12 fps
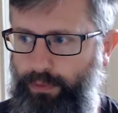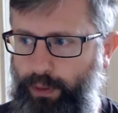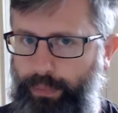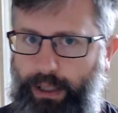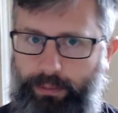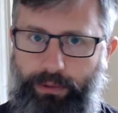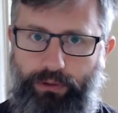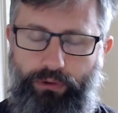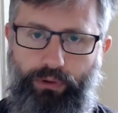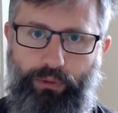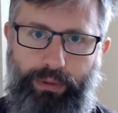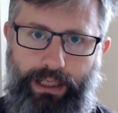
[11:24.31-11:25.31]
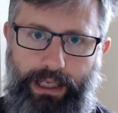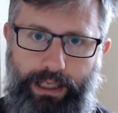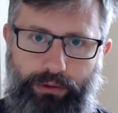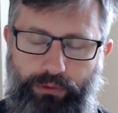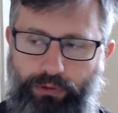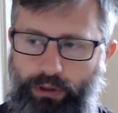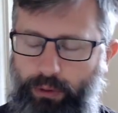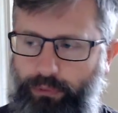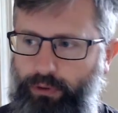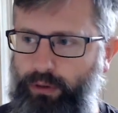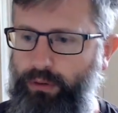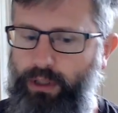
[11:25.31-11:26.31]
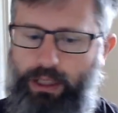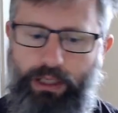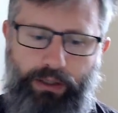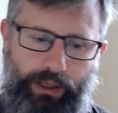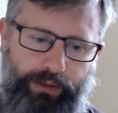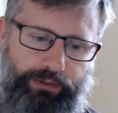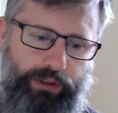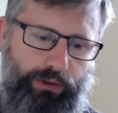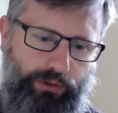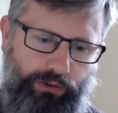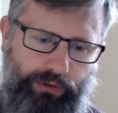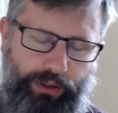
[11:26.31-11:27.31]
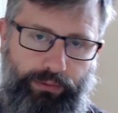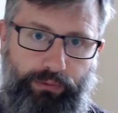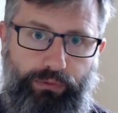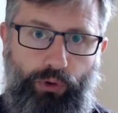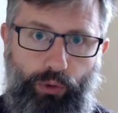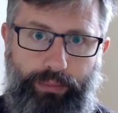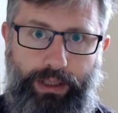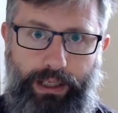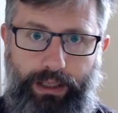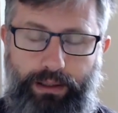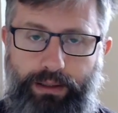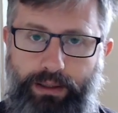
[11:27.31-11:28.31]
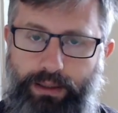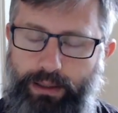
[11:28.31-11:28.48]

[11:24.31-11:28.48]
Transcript: the pigments that will be laid on top. So you have to use a certain formula